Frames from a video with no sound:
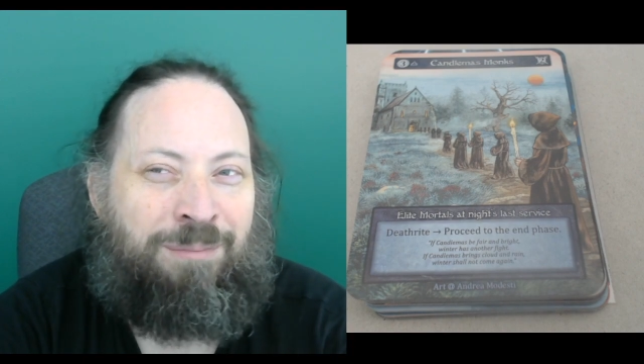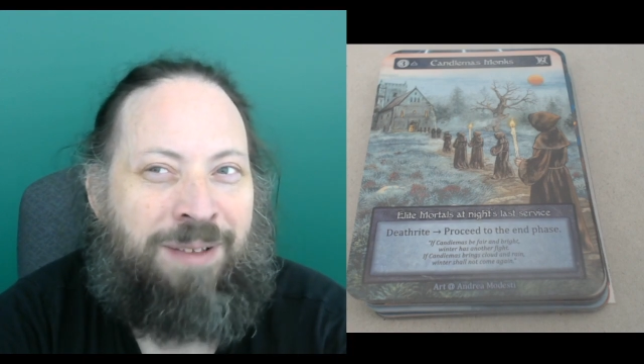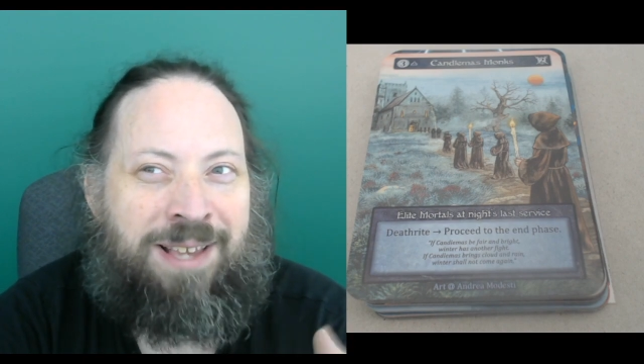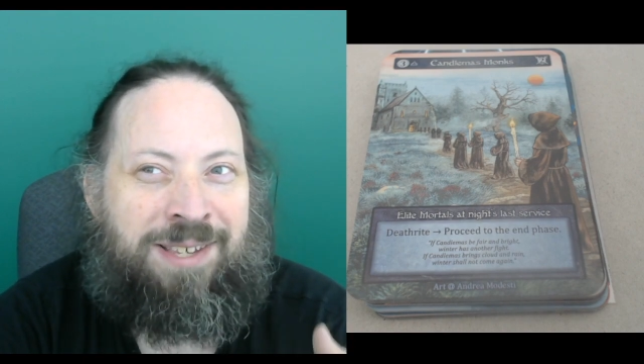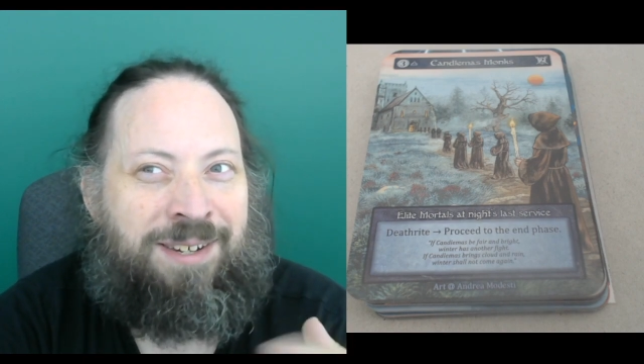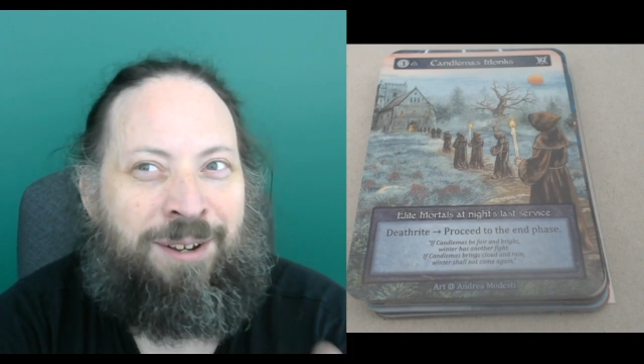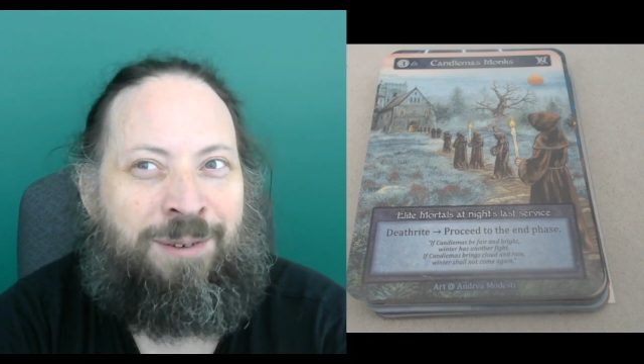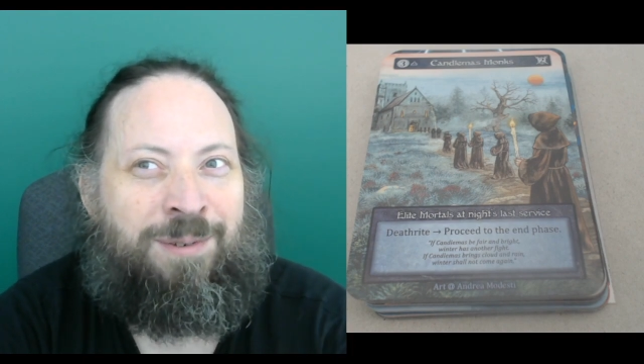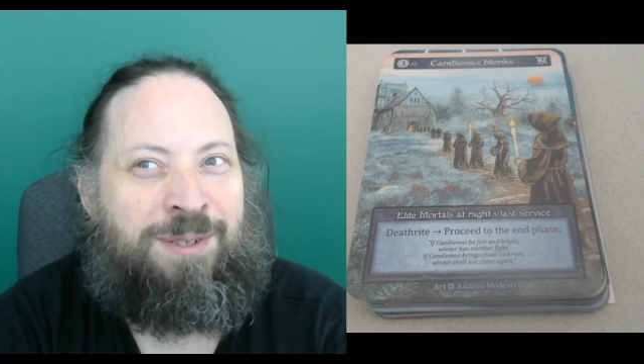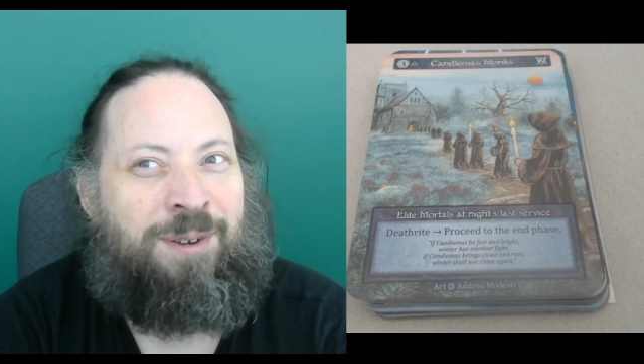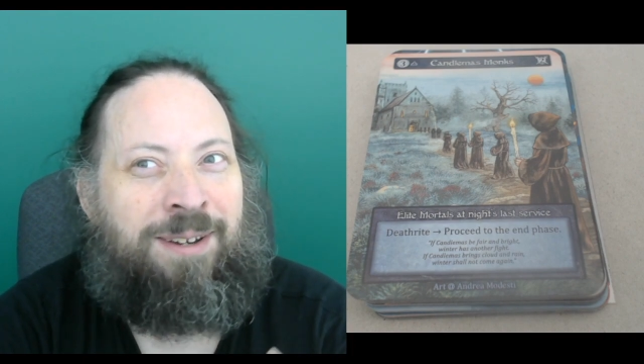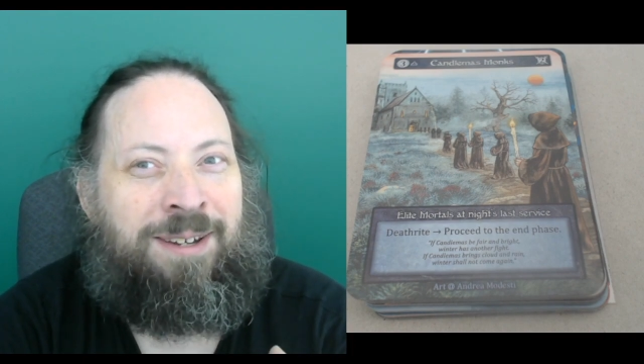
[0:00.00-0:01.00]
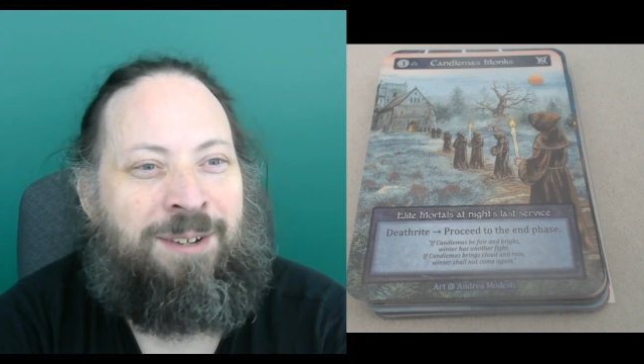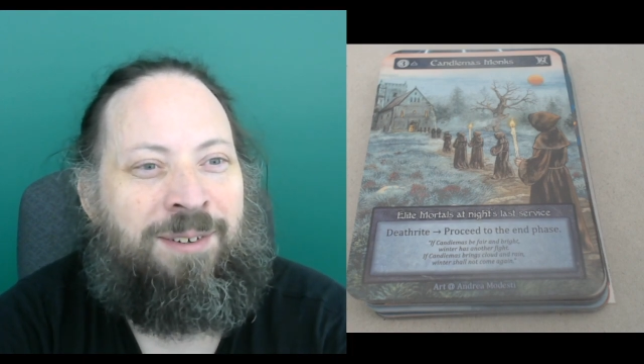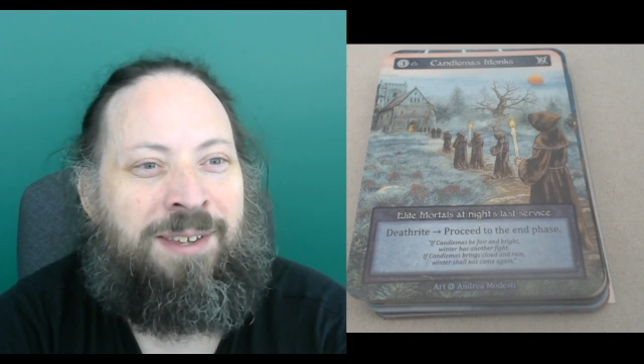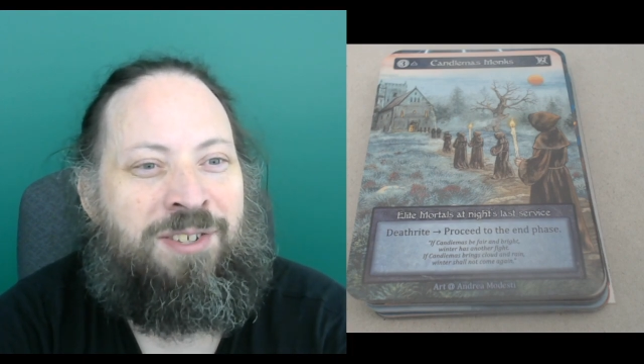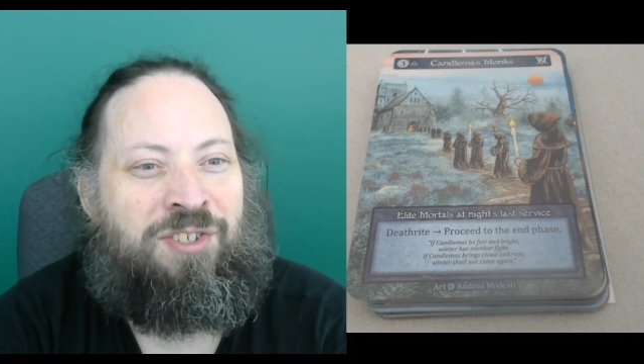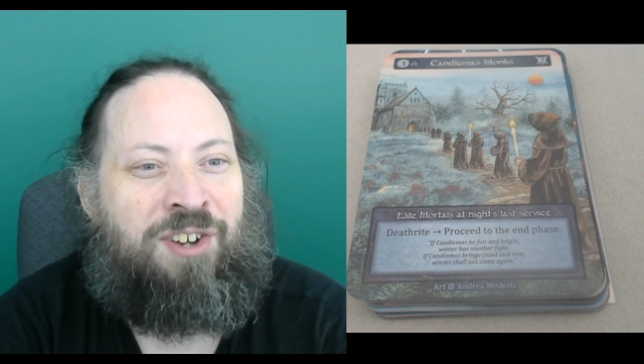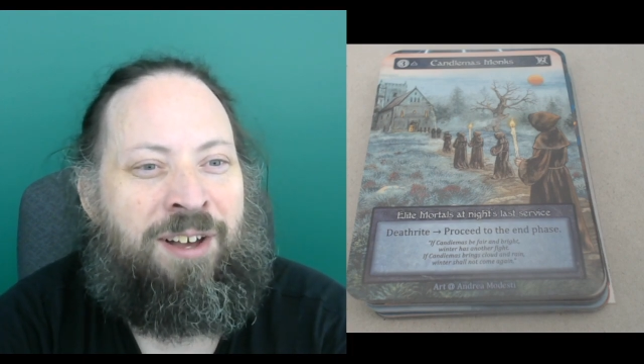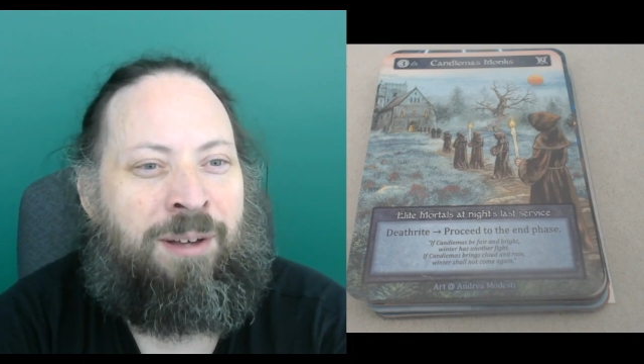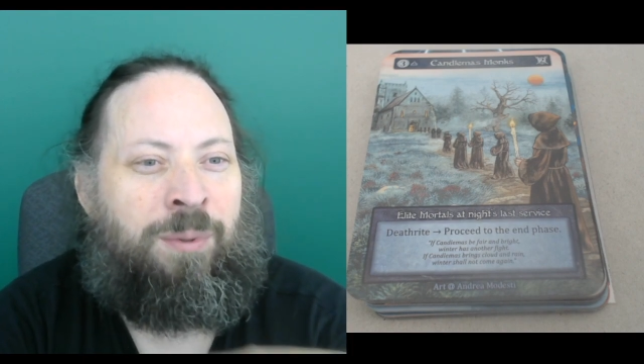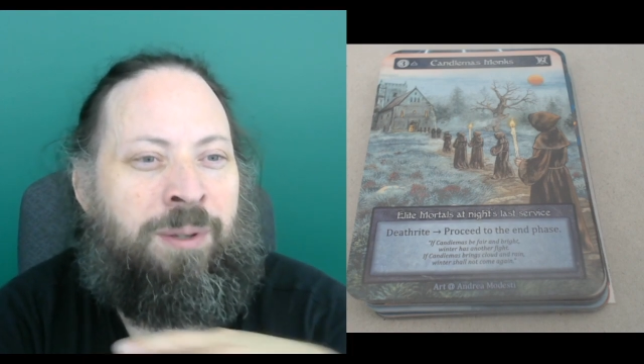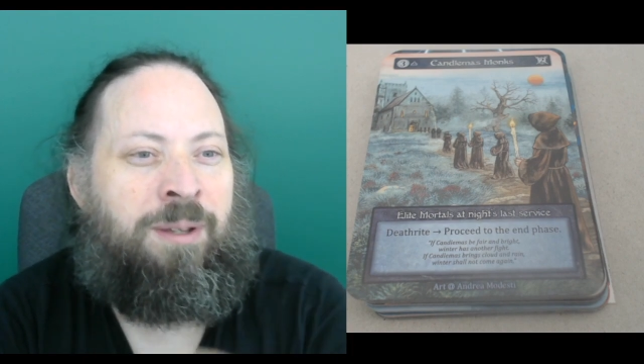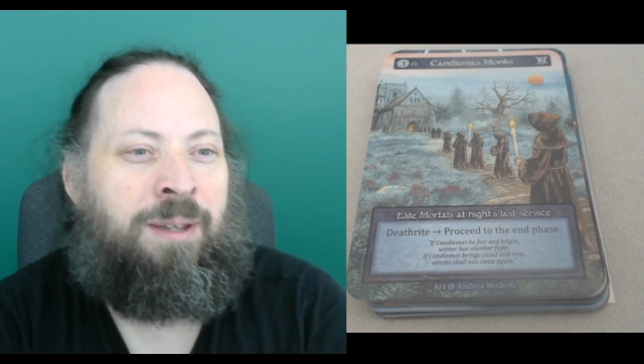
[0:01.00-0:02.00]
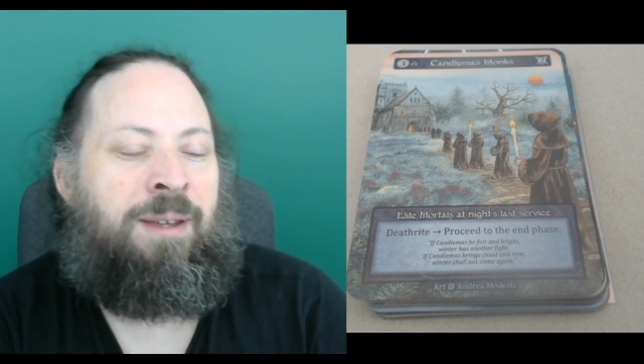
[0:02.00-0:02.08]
blasted oak was already doing its job,